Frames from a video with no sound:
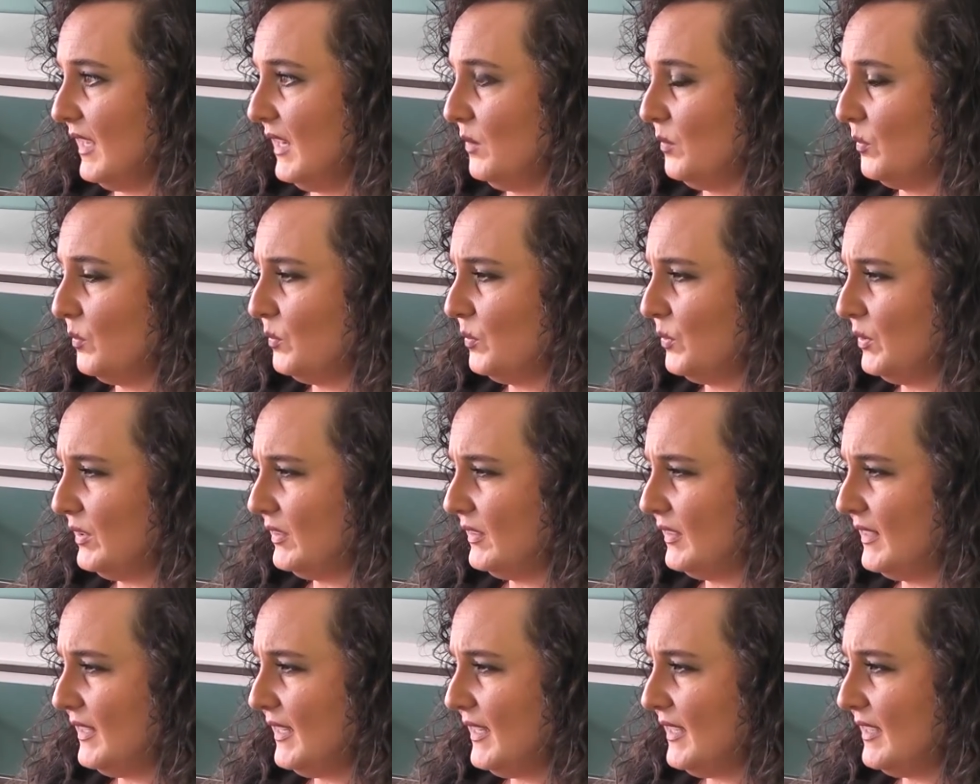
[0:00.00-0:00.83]
It
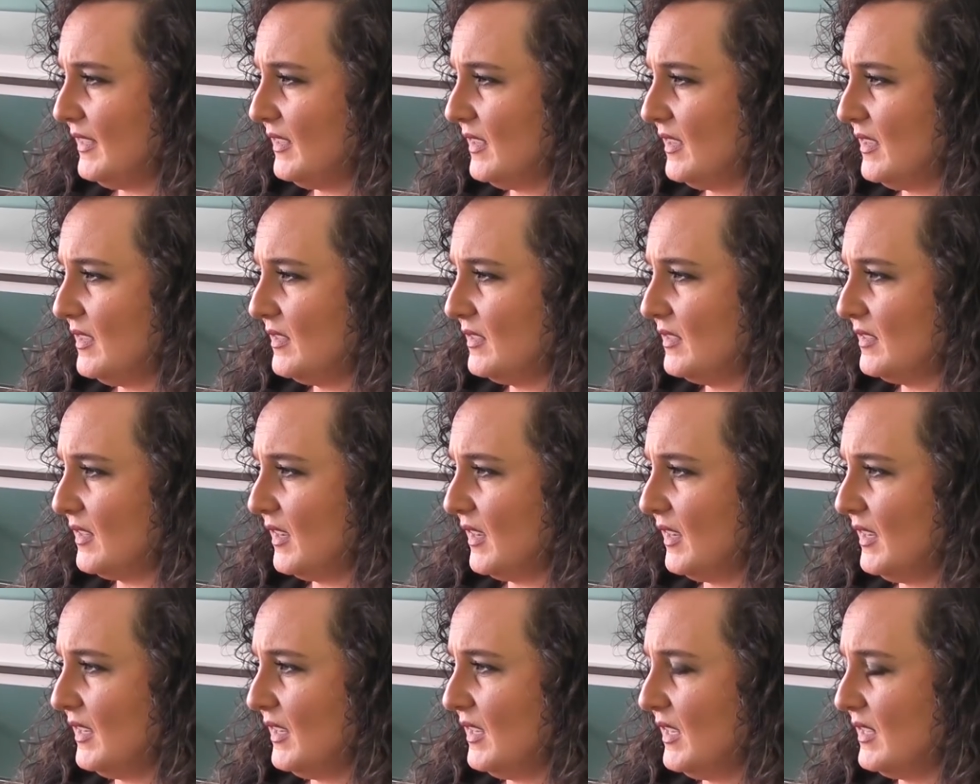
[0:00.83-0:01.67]
really is.
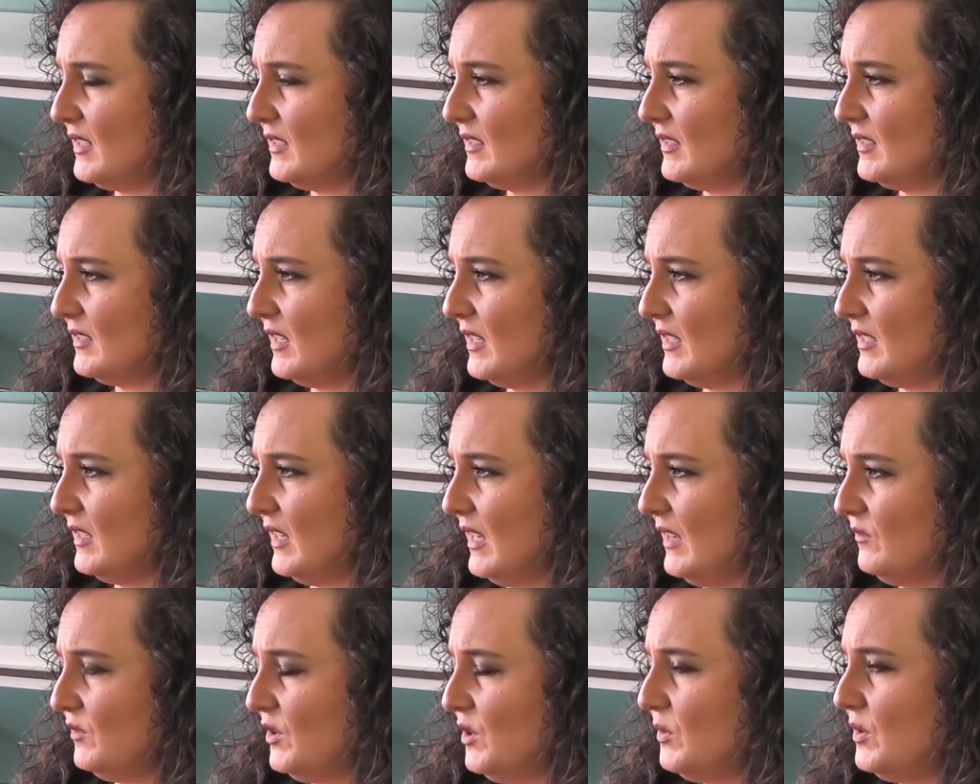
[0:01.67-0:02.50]

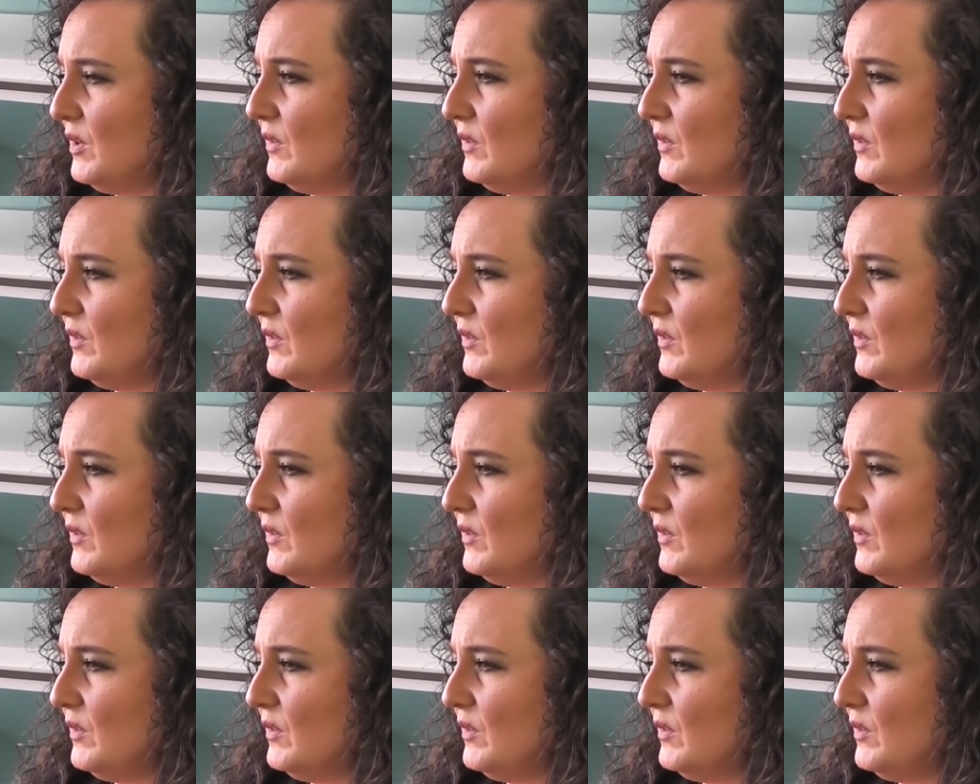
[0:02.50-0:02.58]
If